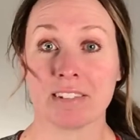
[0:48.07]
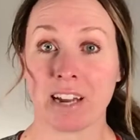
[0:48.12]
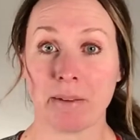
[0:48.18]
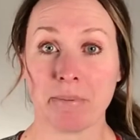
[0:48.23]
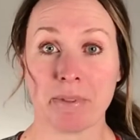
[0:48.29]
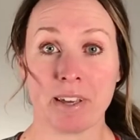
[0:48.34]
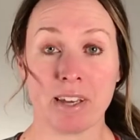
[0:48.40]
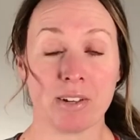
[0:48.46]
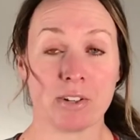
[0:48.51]

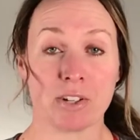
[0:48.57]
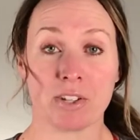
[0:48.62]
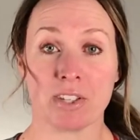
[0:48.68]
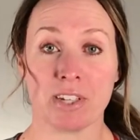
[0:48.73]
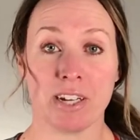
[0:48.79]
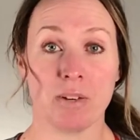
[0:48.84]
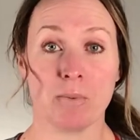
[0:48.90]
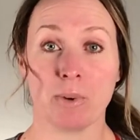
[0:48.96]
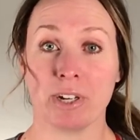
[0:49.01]
type thing, just
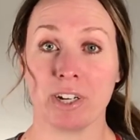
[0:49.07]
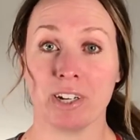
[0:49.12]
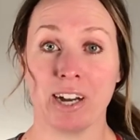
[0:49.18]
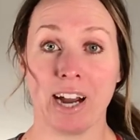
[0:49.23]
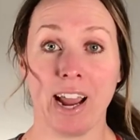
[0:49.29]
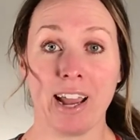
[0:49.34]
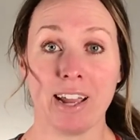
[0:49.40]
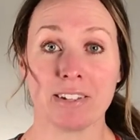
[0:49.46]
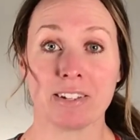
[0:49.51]
seeing where you're
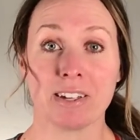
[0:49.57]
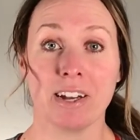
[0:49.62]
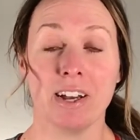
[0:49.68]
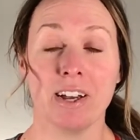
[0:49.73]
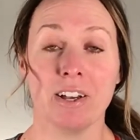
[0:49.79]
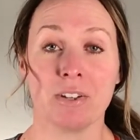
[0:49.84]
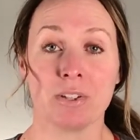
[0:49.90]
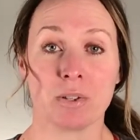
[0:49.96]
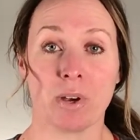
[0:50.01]
at.
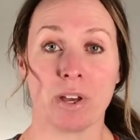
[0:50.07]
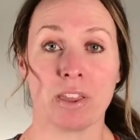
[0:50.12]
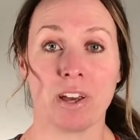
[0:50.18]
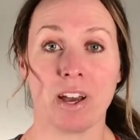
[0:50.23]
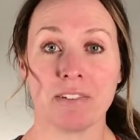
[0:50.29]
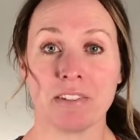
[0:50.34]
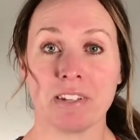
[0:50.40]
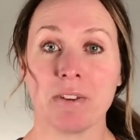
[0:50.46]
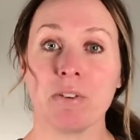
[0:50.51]
So I
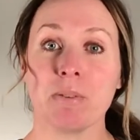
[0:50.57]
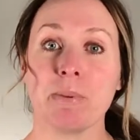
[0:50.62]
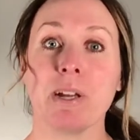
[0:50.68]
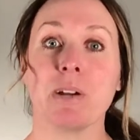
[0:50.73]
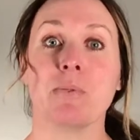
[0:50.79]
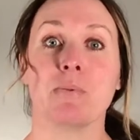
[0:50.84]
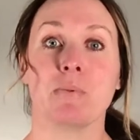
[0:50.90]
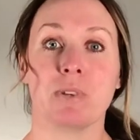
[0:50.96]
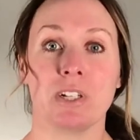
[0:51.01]
thought today would be
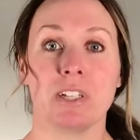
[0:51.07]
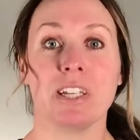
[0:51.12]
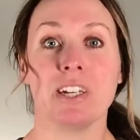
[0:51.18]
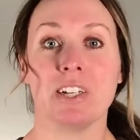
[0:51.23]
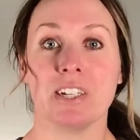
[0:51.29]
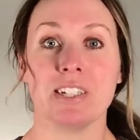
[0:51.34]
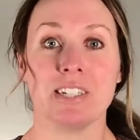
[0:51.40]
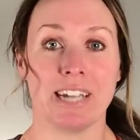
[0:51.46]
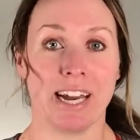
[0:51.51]
a really
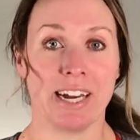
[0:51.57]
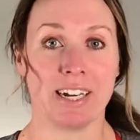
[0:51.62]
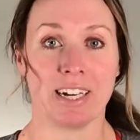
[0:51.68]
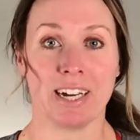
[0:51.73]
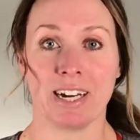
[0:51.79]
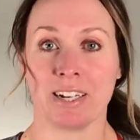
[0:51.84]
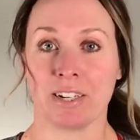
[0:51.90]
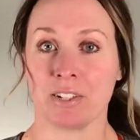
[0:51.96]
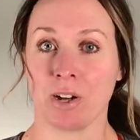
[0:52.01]
good day to
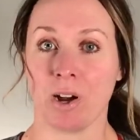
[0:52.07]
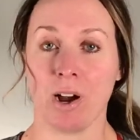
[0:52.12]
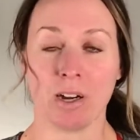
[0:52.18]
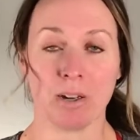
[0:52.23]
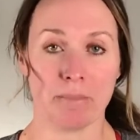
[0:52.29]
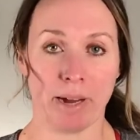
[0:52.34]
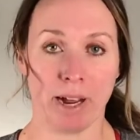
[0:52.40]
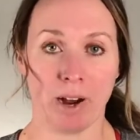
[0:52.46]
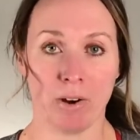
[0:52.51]
kind of talk
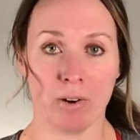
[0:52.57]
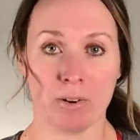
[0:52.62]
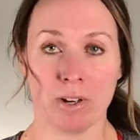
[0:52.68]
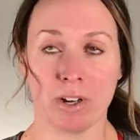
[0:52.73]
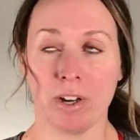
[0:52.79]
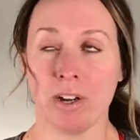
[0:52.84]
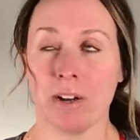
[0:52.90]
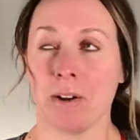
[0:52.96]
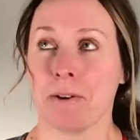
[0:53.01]
about
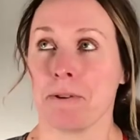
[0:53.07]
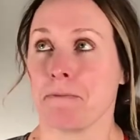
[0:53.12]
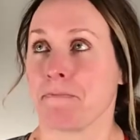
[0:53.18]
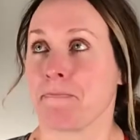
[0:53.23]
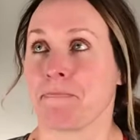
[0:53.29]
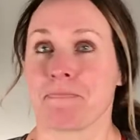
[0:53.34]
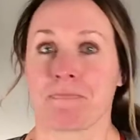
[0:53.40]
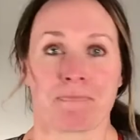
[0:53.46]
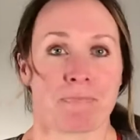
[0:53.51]

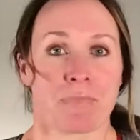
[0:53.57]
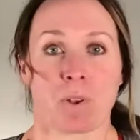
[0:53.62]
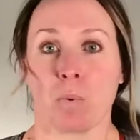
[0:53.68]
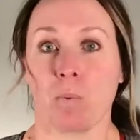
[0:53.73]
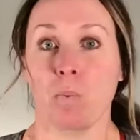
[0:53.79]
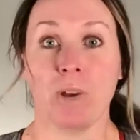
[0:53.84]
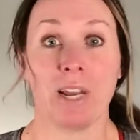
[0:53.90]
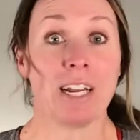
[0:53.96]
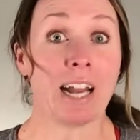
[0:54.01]

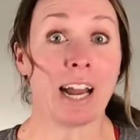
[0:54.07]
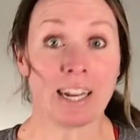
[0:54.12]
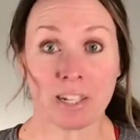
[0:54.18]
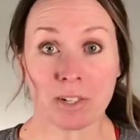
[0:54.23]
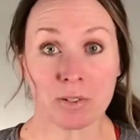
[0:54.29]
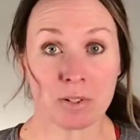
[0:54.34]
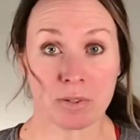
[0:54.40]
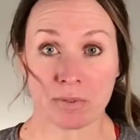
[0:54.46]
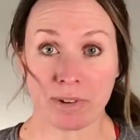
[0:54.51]
when I use a